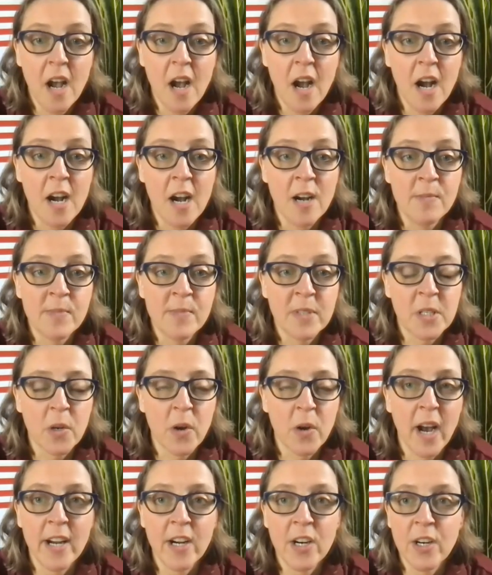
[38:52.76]
So
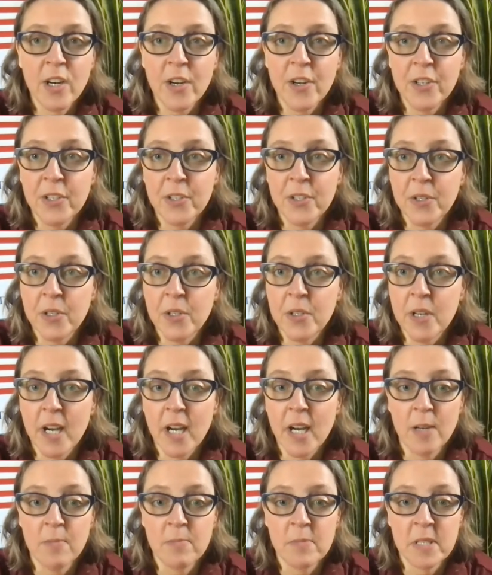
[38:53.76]
I heard you
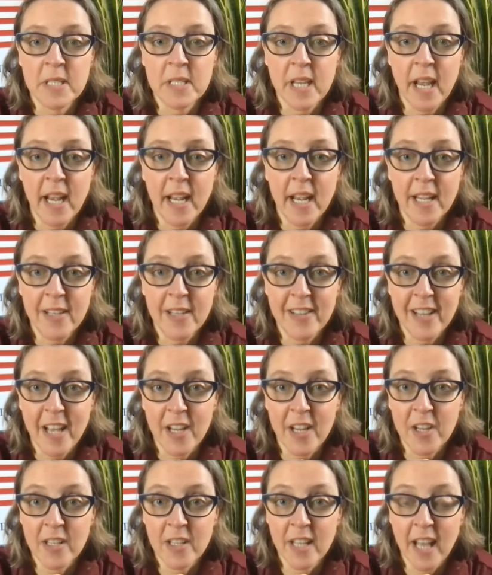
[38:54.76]
say that
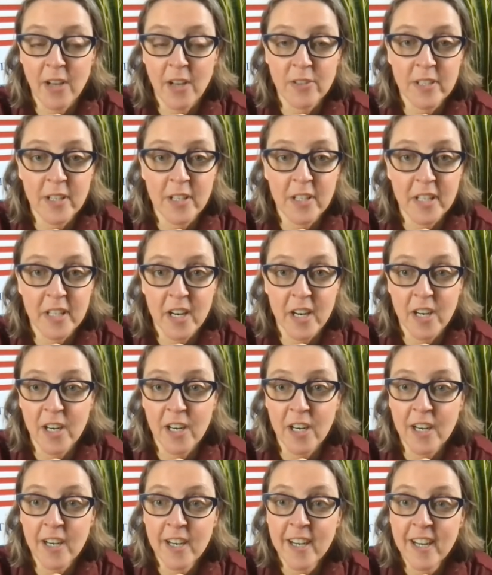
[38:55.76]
loud and
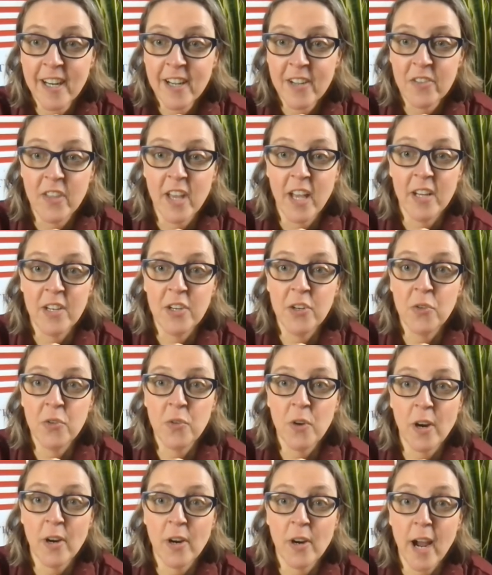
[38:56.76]
clear that you
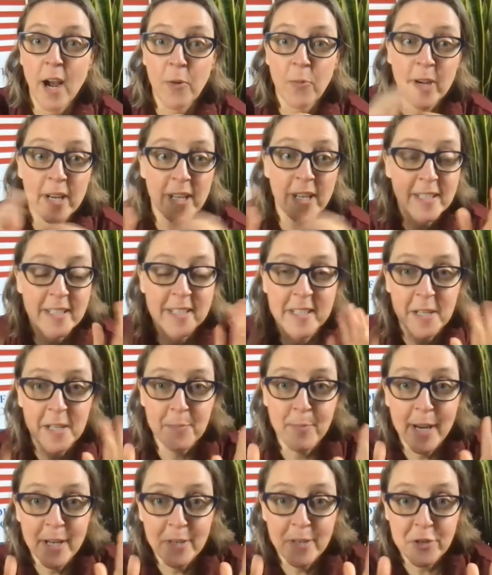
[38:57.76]
are not wanting to see
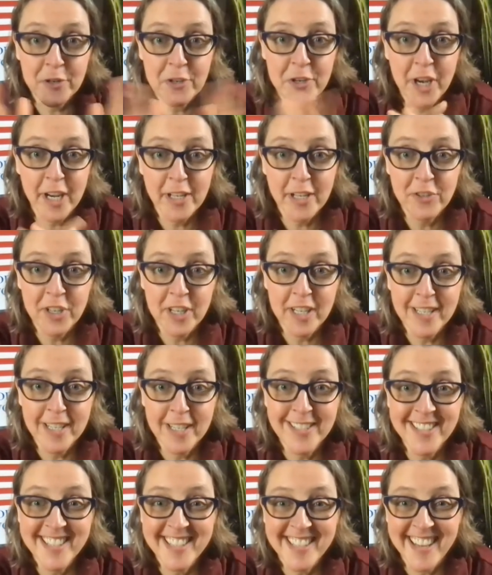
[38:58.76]
major
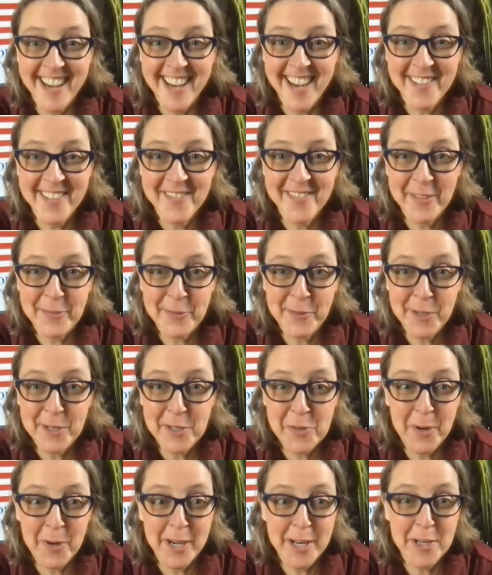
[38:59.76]
changes before
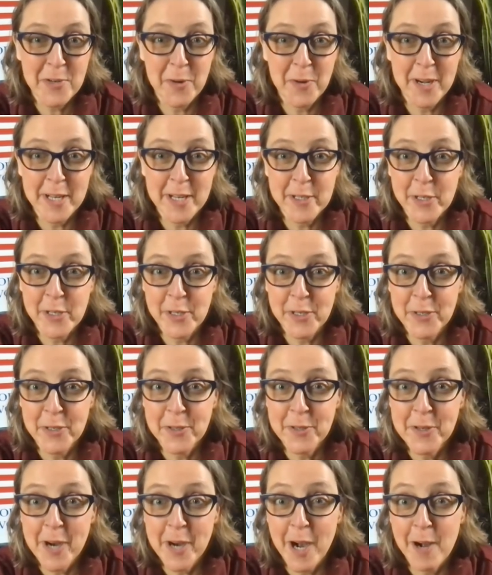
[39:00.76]

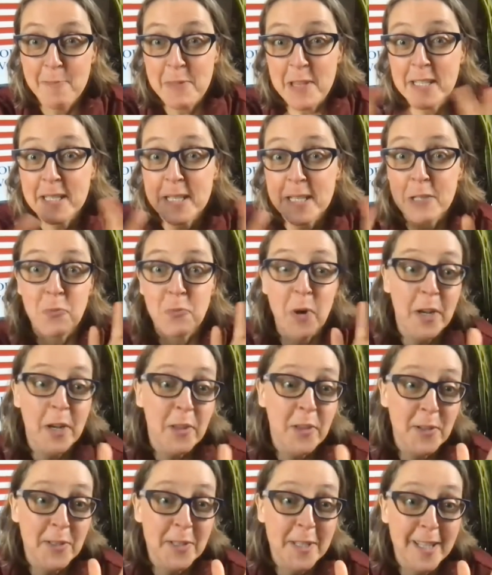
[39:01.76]
2022. This is one of
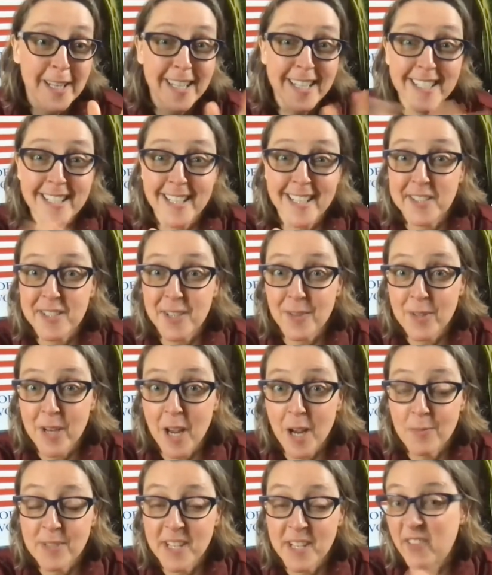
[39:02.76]
those things that
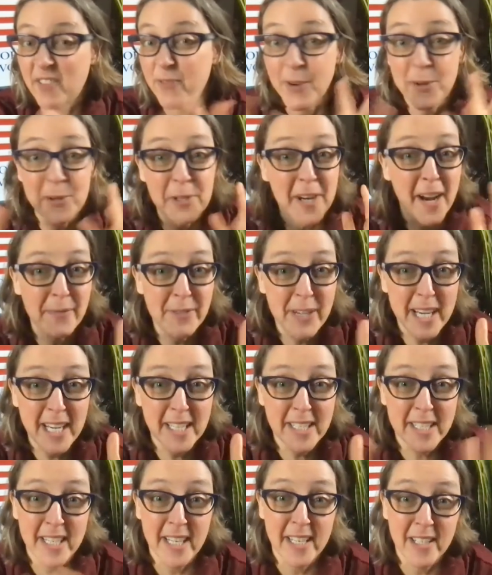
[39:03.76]
sometimes, like, voter advocates and